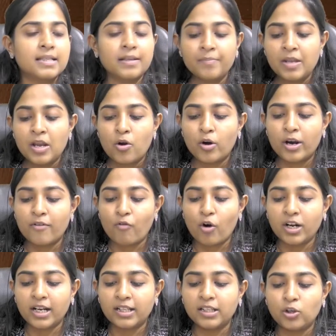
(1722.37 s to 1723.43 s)
Okay, what are
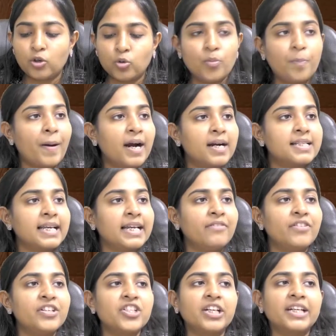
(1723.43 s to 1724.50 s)
the two parts in which
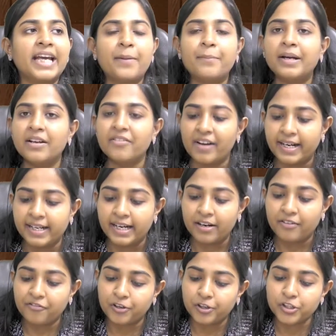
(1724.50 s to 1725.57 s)
it can be divided?
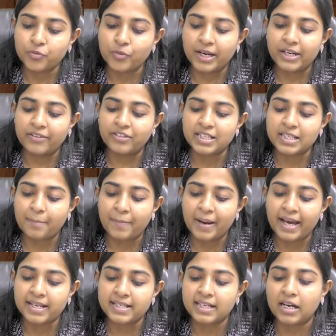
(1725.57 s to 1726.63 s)
First one, if the supplier is
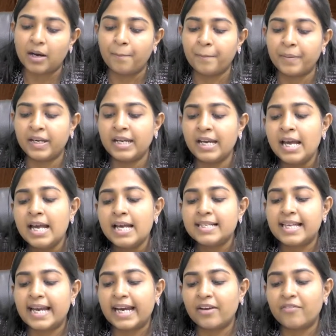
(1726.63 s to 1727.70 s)
a company.
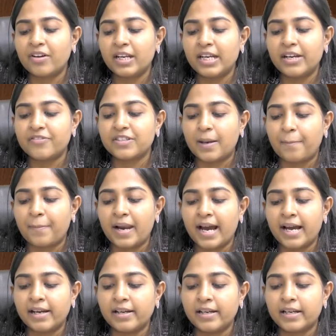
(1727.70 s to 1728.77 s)
Second one, if supplier
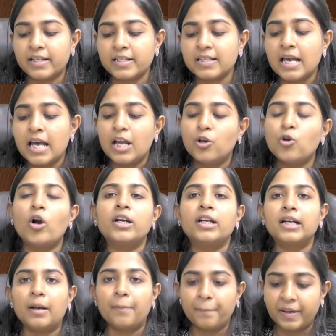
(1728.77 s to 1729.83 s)
is not a
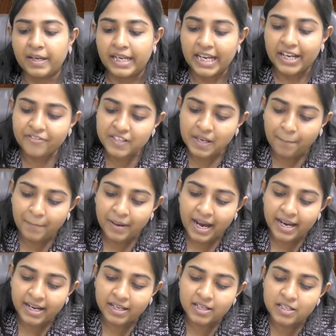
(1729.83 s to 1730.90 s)
company. If supplier
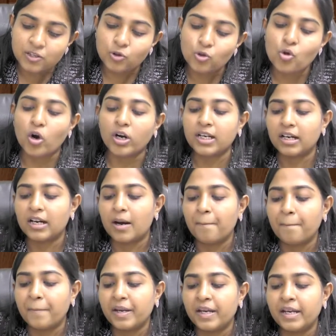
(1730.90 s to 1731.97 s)
is not a
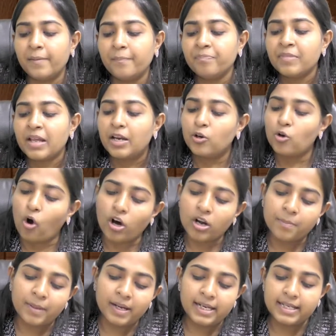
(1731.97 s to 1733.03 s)
company,
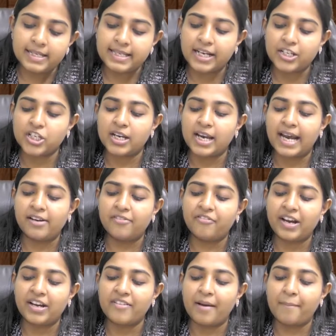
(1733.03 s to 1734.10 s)
normally section 9.5
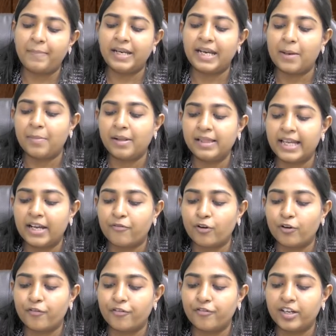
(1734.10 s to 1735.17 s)
applicable, therefore
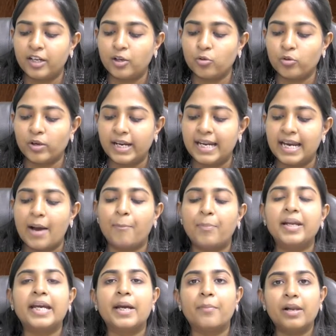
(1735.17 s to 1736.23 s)
52
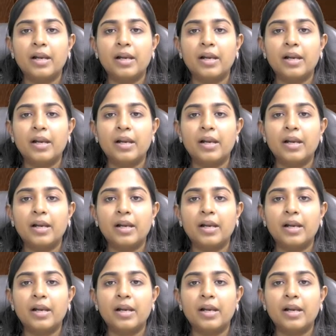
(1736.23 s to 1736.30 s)
inapplicable.